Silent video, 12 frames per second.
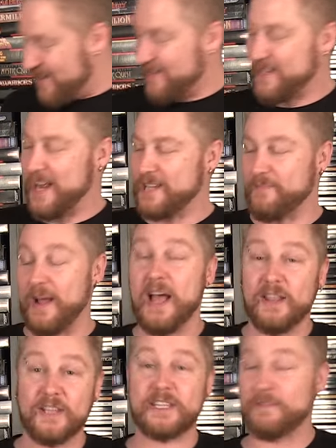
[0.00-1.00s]
here's here's my
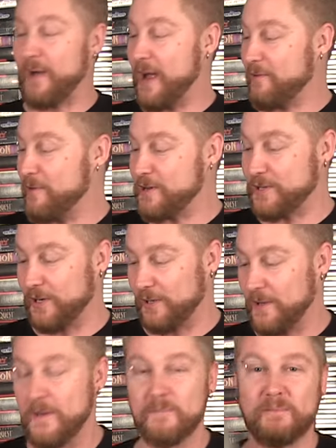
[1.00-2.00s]
this is my
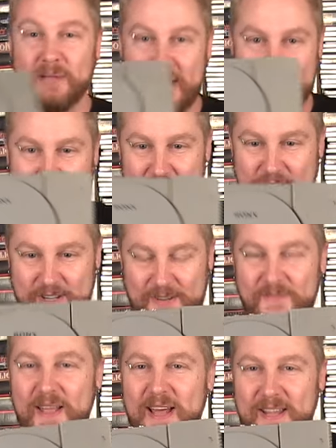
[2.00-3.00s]
original
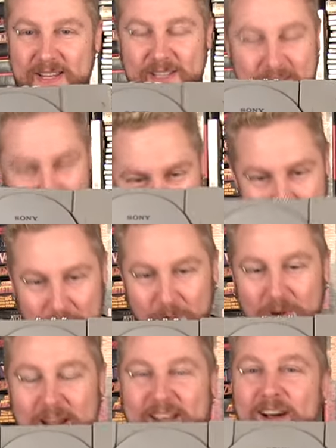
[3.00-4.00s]
PlayStation. This is the original
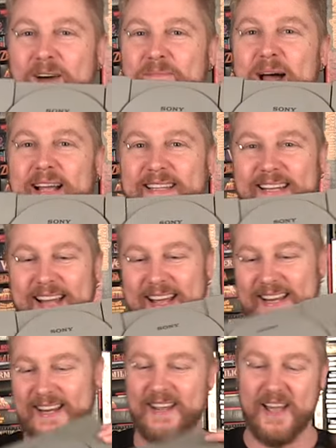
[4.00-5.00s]
one I got back in the
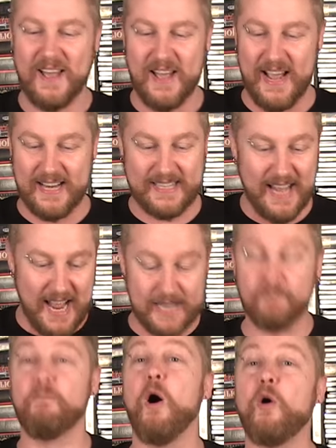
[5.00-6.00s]
day. Uh, its
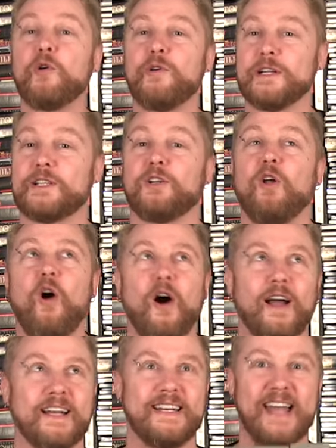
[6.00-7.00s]
its motor is
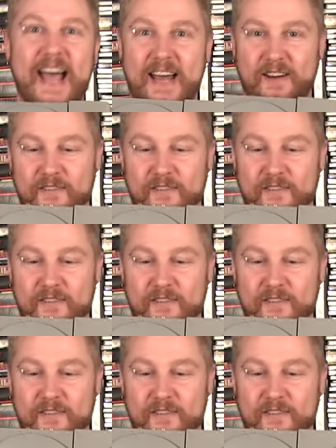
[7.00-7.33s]
long dead,